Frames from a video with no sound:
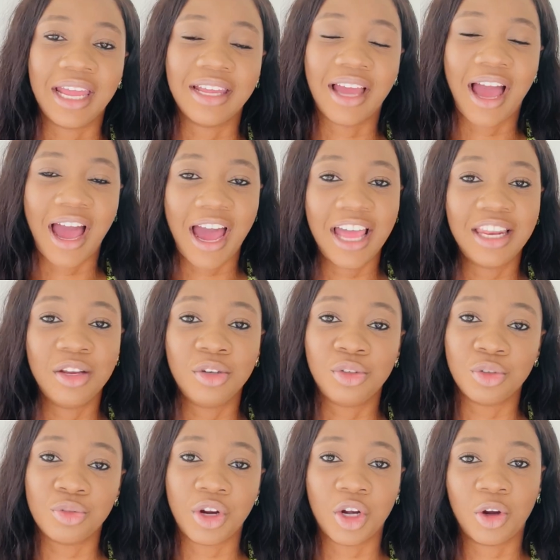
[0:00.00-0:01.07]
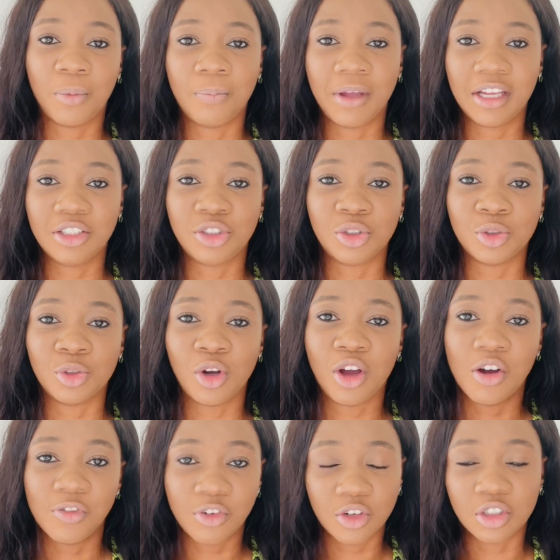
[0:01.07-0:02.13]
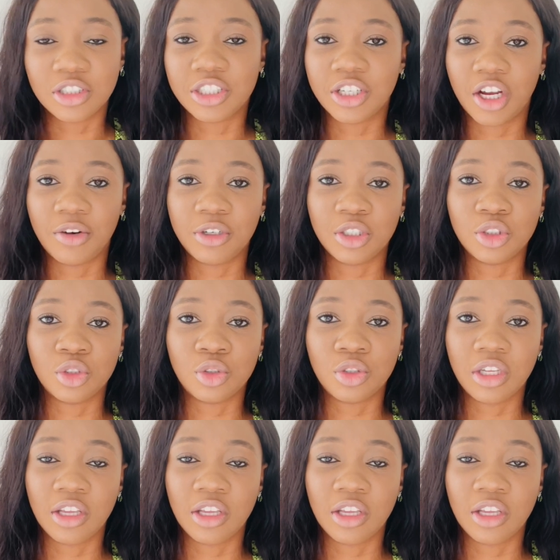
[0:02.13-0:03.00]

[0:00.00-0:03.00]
I highly do recommend you volunteering